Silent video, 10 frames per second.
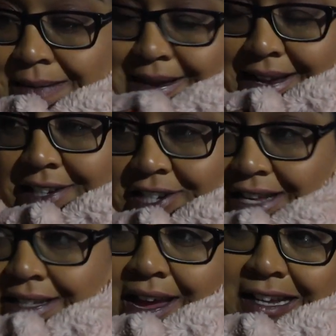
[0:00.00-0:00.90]
to making a
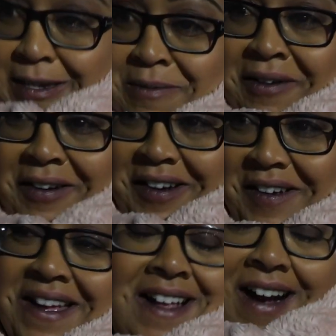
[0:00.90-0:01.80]
cheesecake tomorrow.
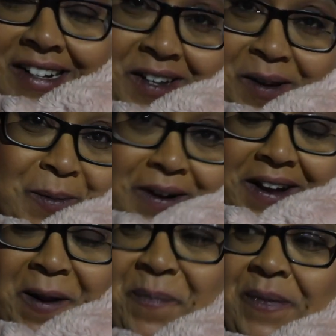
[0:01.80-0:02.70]
I don't know
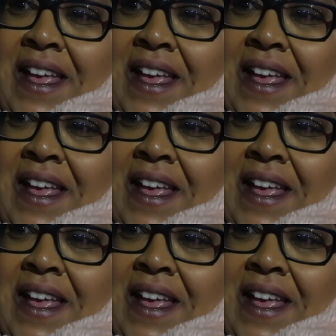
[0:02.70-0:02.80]
why.